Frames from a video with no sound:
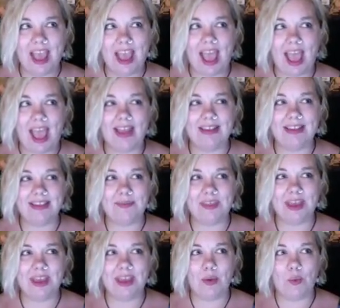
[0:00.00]
and
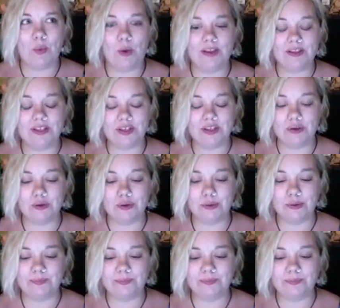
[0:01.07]
something I want to